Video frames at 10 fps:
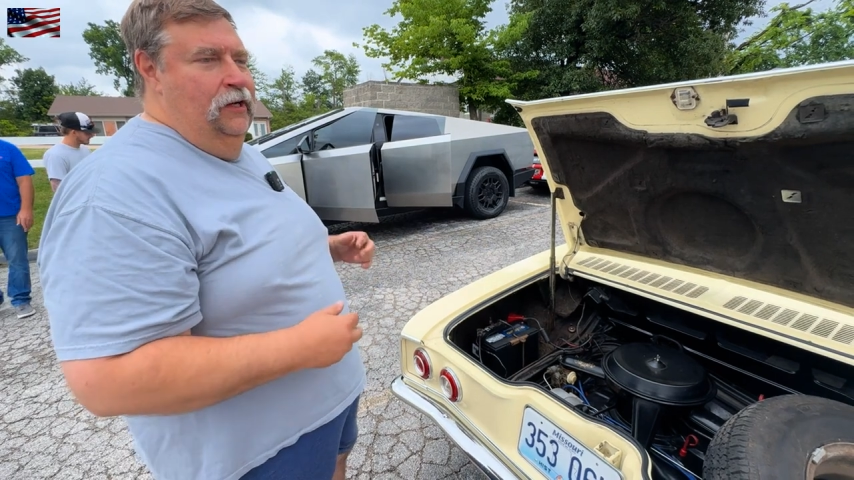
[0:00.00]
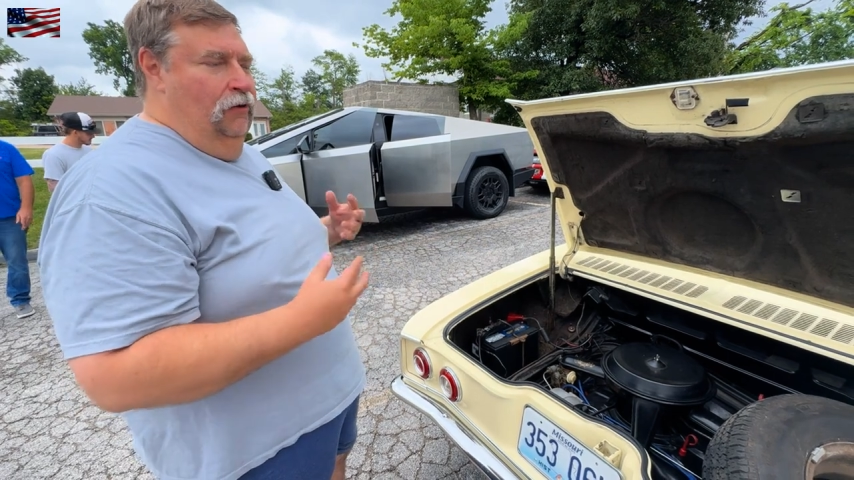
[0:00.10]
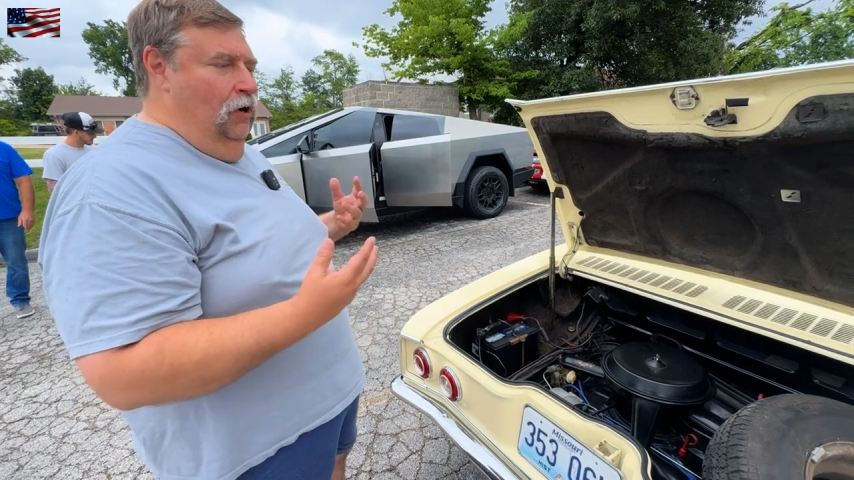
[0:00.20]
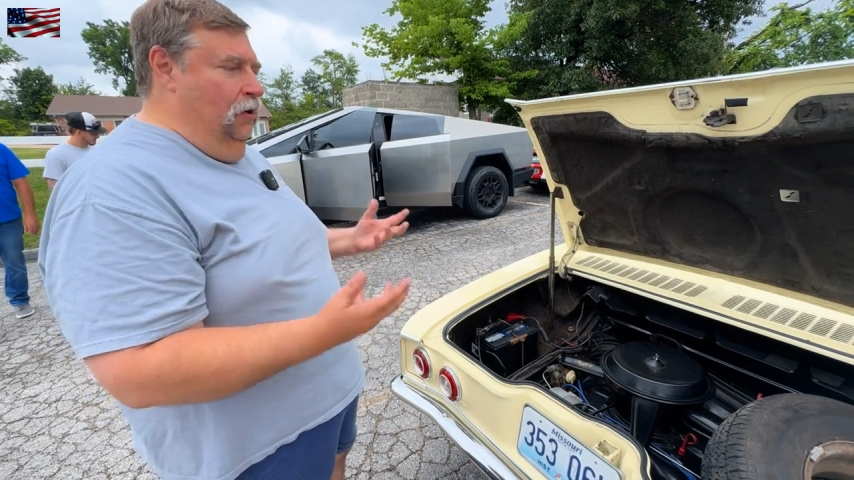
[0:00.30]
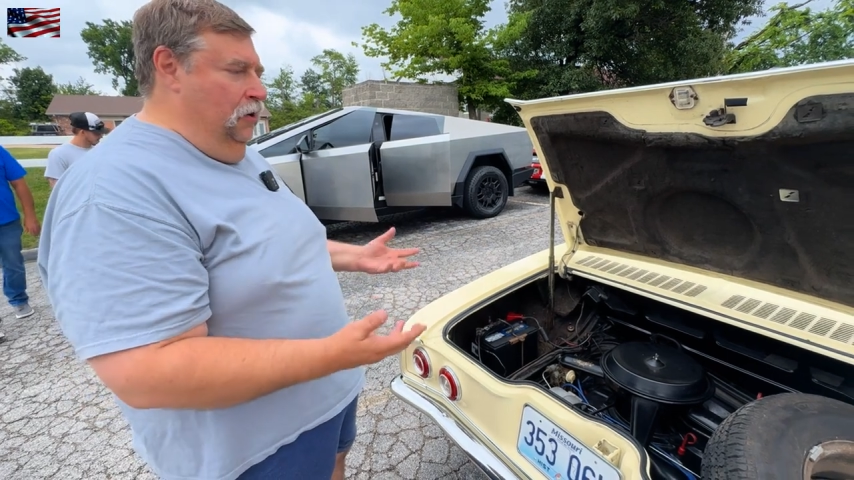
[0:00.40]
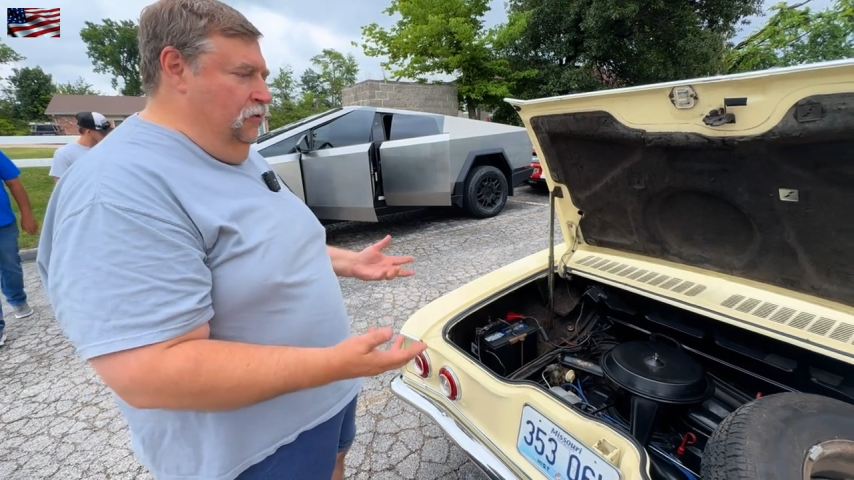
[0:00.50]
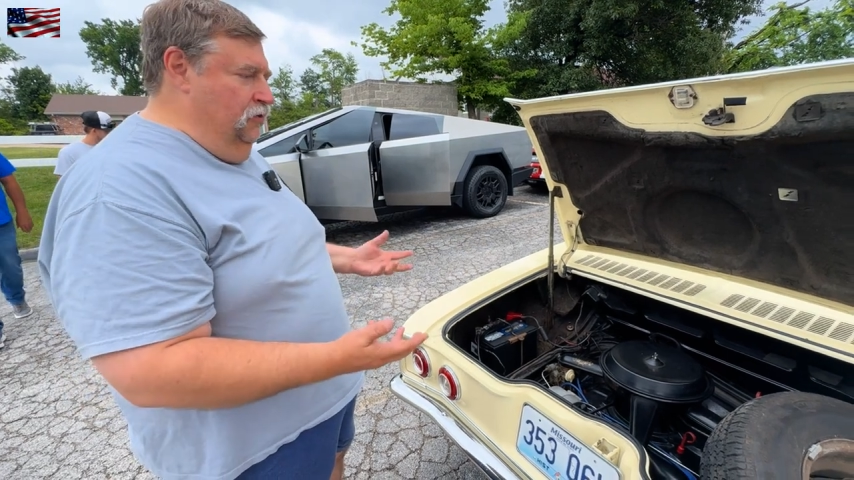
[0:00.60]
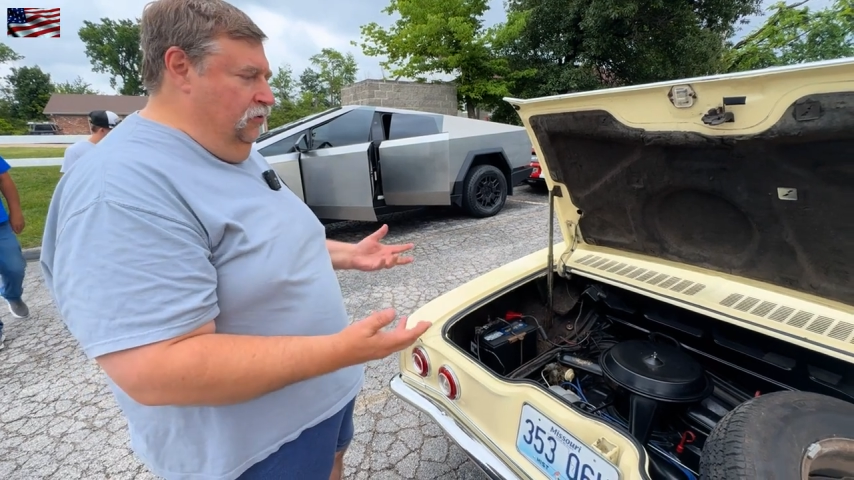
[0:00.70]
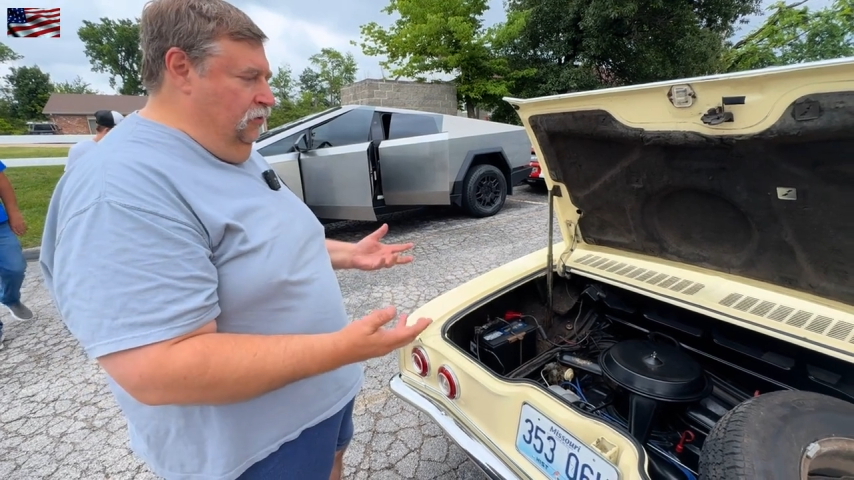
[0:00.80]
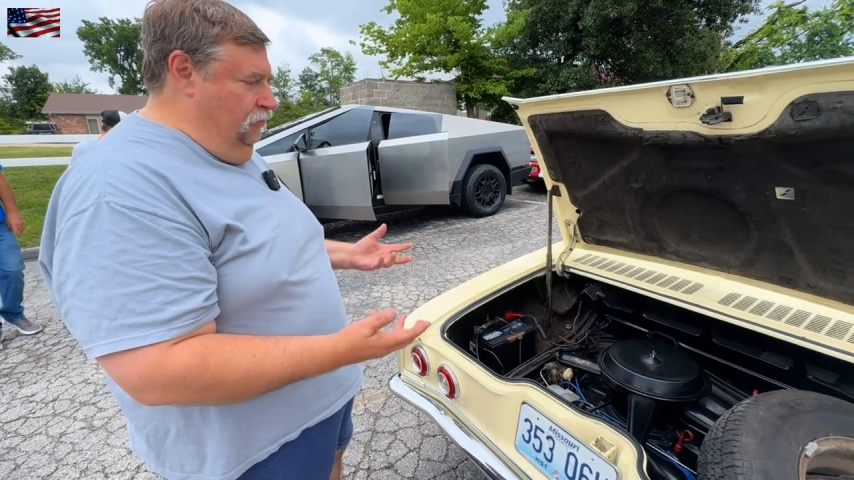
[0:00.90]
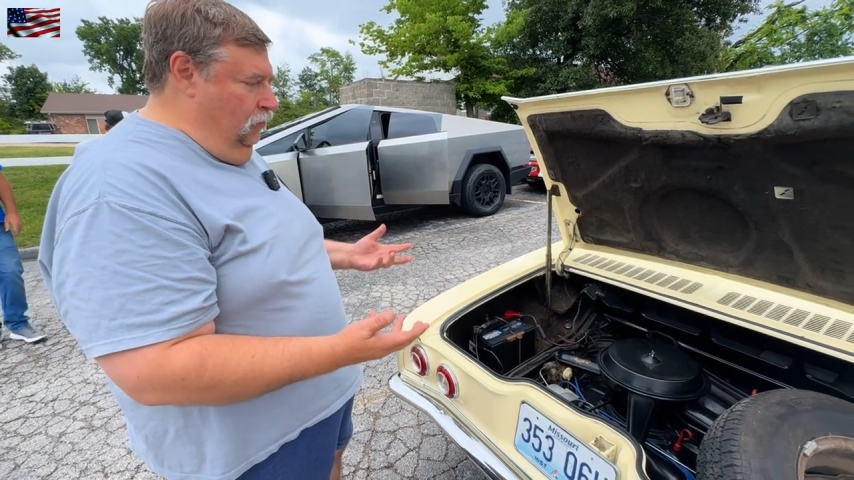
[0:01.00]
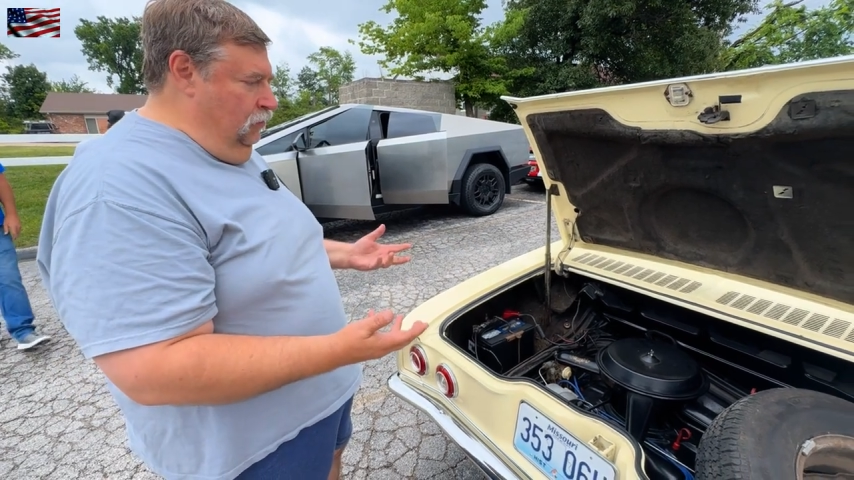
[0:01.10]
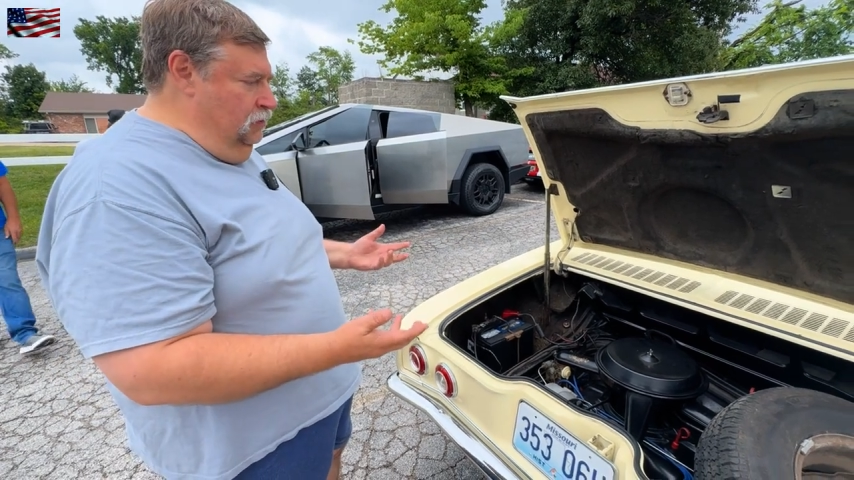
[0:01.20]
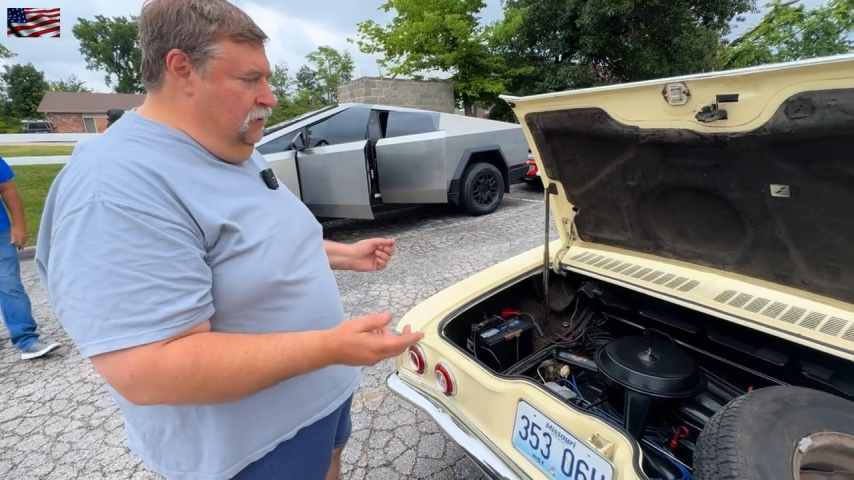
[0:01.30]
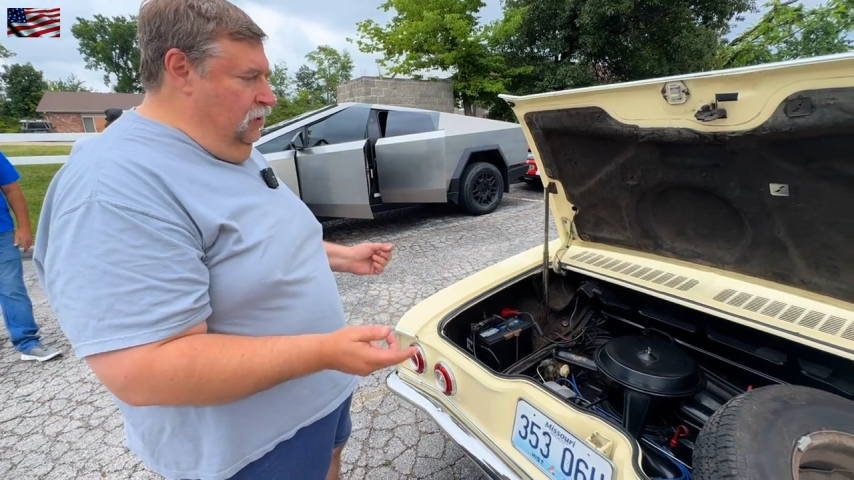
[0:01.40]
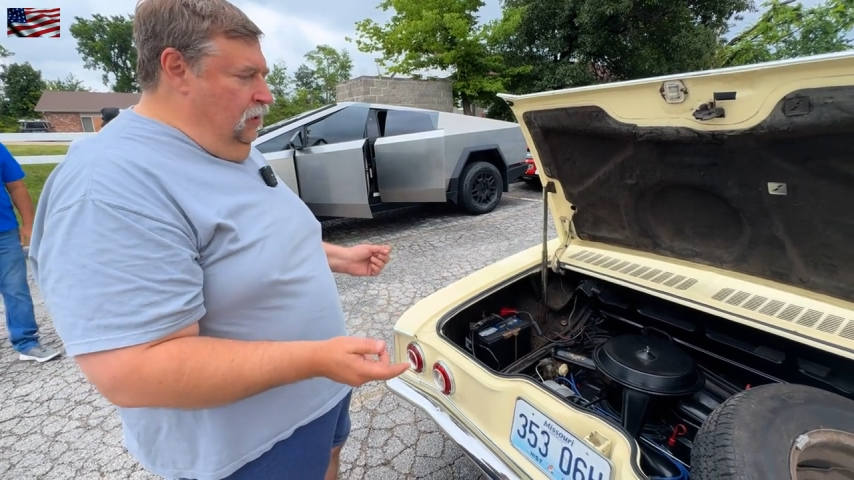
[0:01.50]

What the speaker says: They were all 164s.